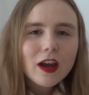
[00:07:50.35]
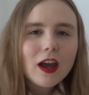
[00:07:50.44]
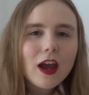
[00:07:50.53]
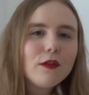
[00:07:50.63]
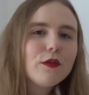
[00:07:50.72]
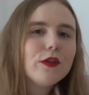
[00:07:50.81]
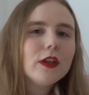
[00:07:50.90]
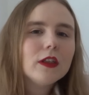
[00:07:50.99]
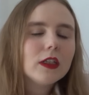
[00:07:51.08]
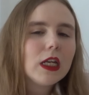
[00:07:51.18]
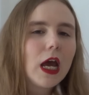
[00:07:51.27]
I have a
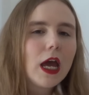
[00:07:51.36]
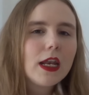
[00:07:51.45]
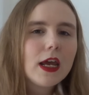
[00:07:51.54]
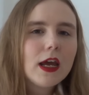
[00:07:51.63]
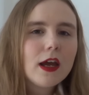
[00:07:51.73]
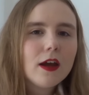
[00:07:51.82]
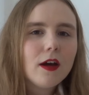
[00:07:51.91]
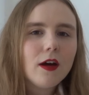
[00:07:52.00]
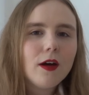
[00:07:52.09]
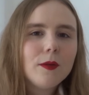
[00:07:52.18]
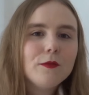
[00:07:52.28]
feeling that
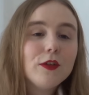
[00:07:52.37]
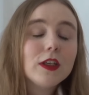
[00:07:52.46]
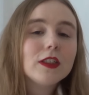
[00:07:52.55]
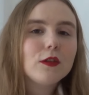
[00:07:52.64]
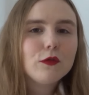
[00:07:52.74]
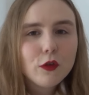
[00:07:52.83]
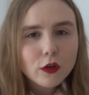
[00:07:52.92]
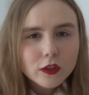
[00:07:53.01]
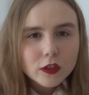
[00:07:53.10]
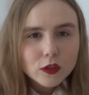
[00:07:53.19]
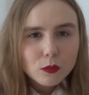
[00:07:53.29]
Anna thinks that
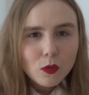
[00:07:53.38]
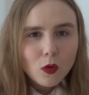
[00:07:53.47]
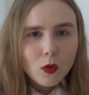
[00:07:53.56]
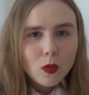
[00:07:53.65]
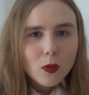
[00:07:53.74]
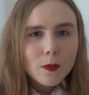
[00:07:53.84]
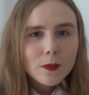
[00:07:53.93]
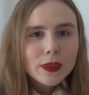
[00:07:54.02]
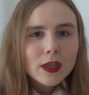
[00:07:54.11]
Fons is the mole,